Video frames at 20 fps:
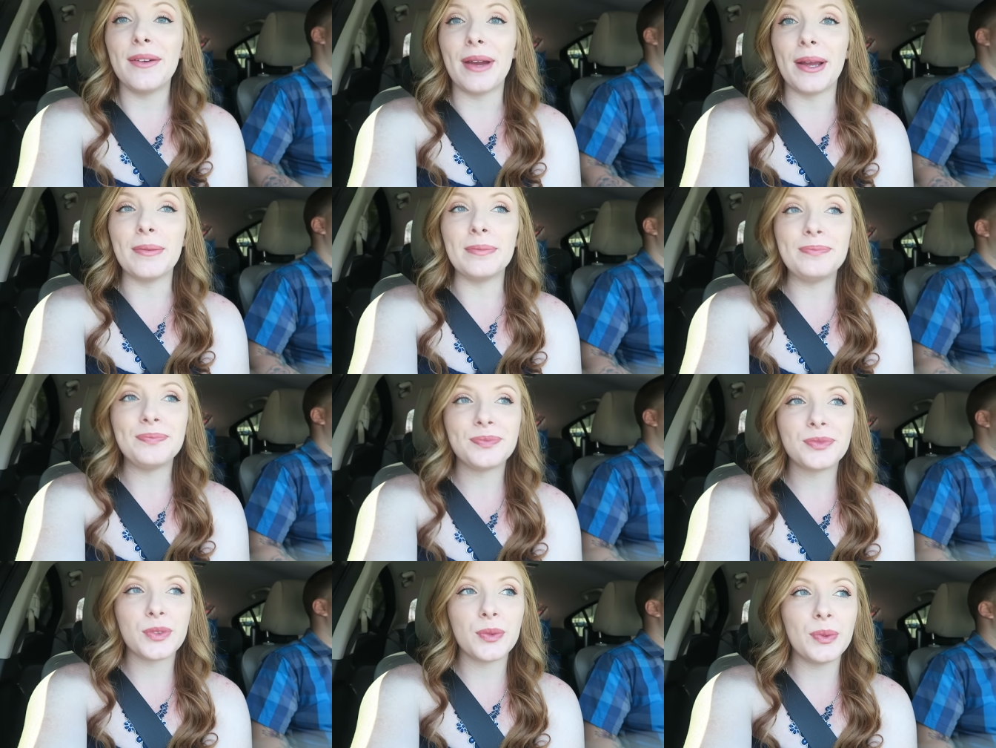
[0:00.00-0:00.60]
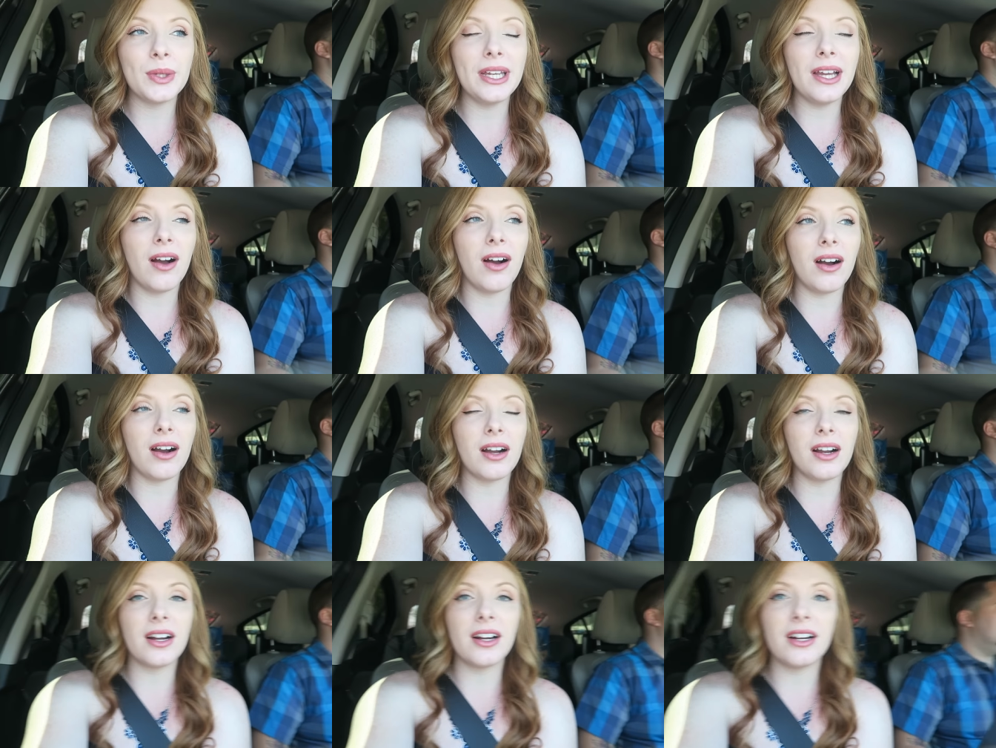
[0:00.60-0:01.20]
Anyway, we
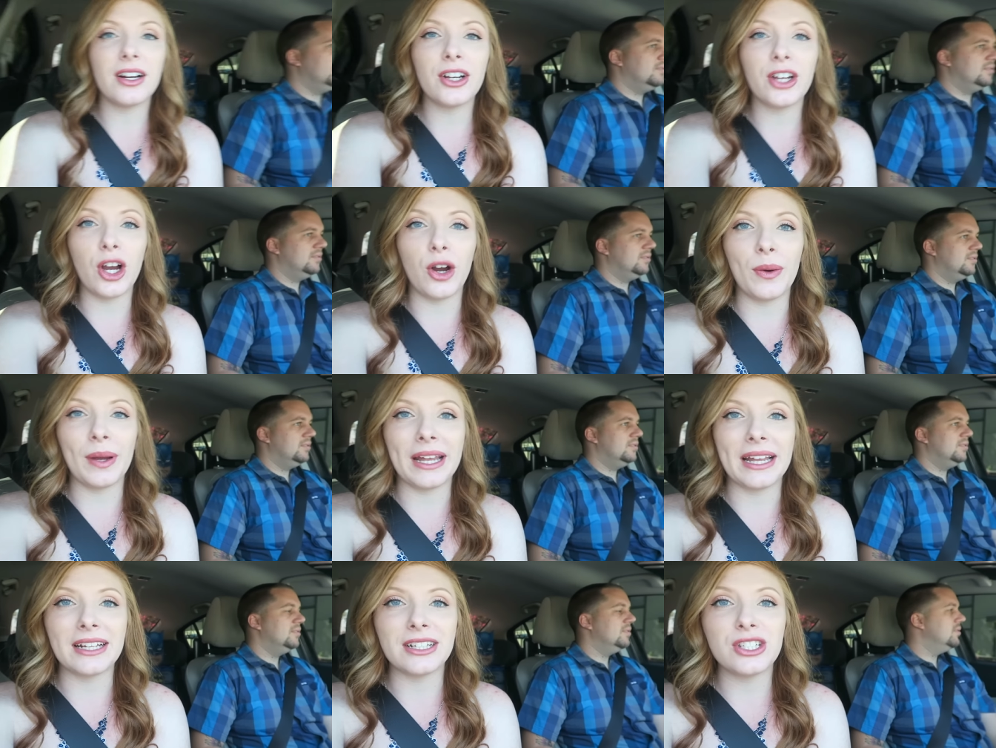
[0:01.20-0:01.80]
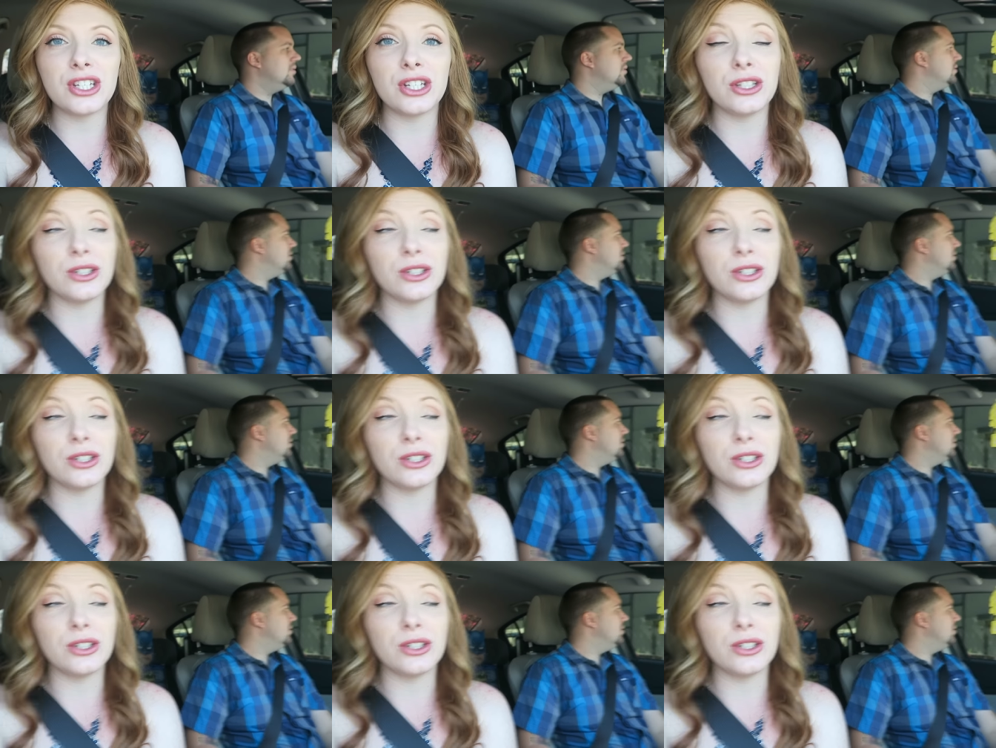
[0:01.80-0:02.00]
are going